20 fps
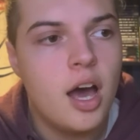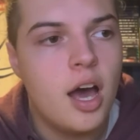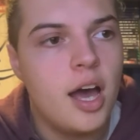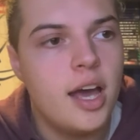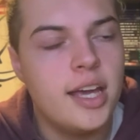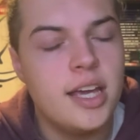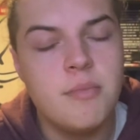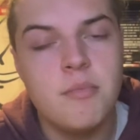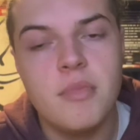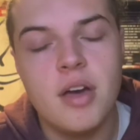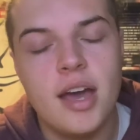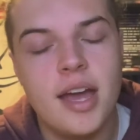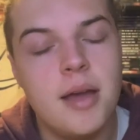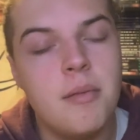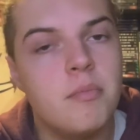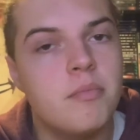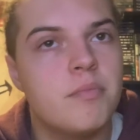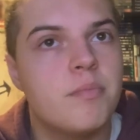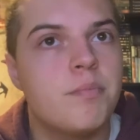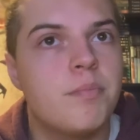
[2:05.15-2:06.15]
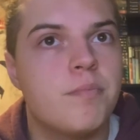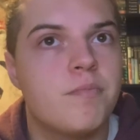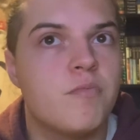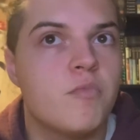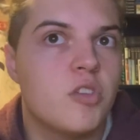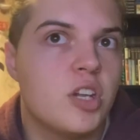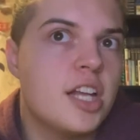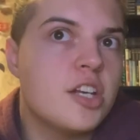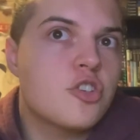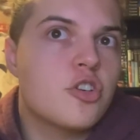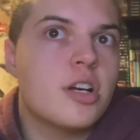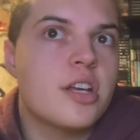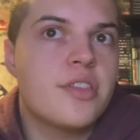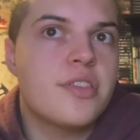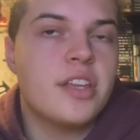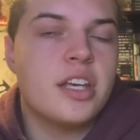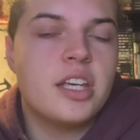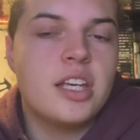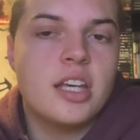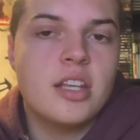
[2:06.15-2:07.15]
Him literally
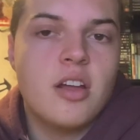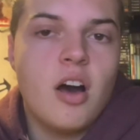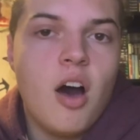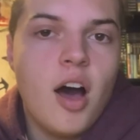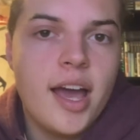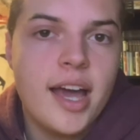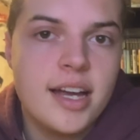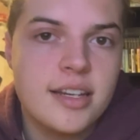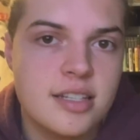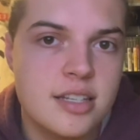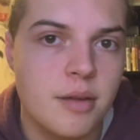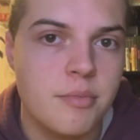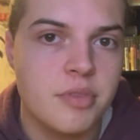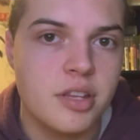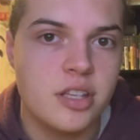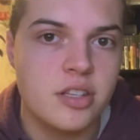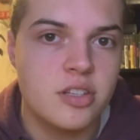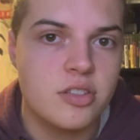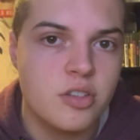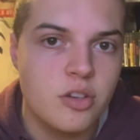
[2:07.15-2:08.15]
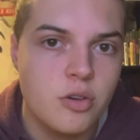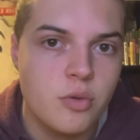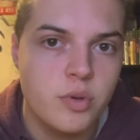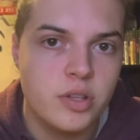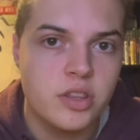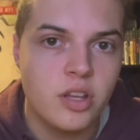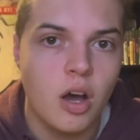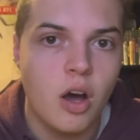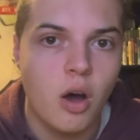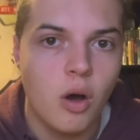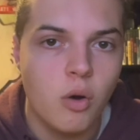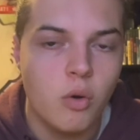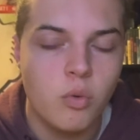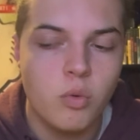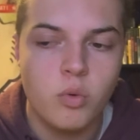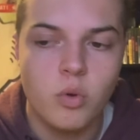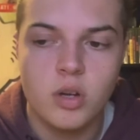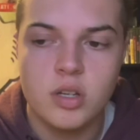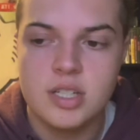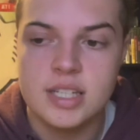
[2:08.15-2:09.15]
thinking that I had something to do with the
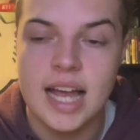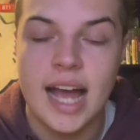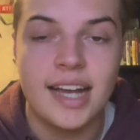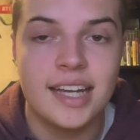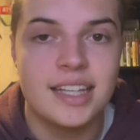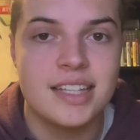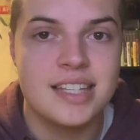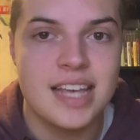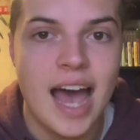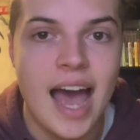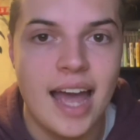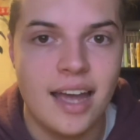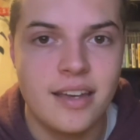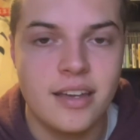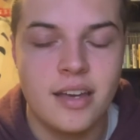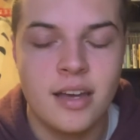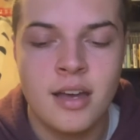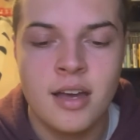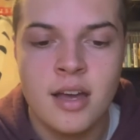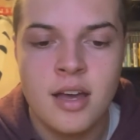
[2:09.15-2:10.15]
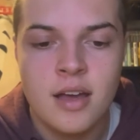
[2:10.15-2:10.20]
whole Zac attack.